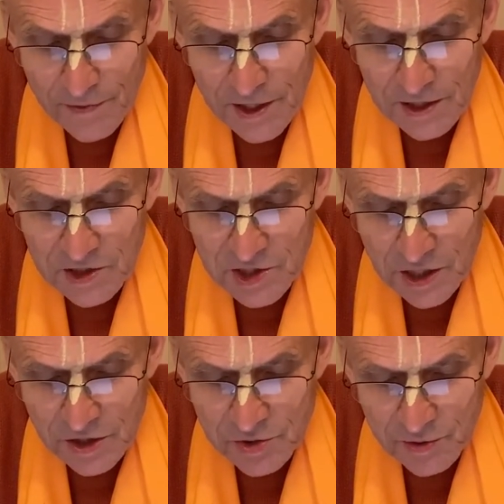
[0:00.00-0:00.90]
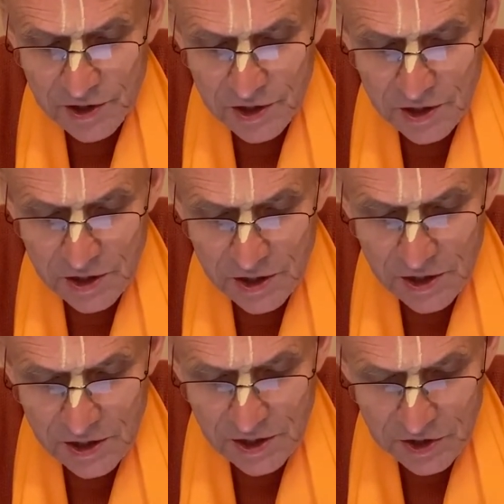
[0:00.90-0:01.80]
And Saraswati
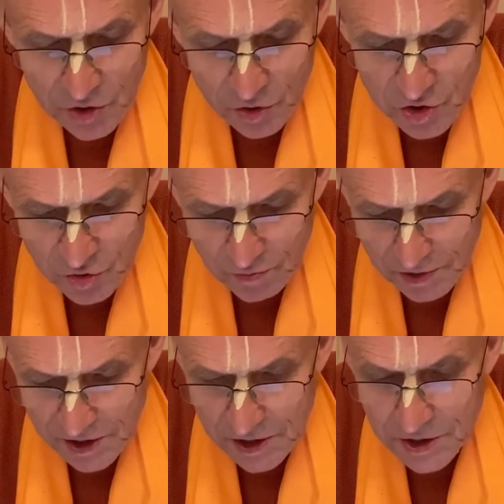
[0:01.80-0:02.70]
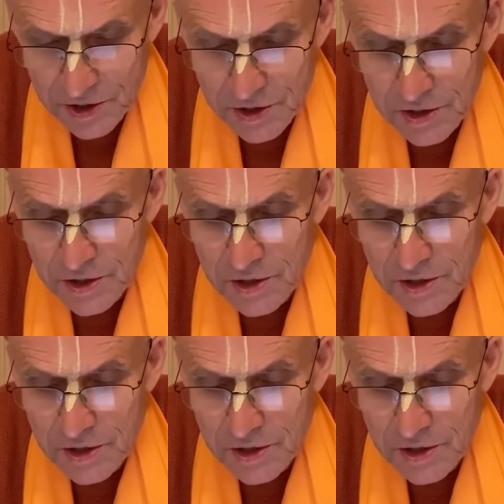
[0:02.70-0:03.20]
is also pleased.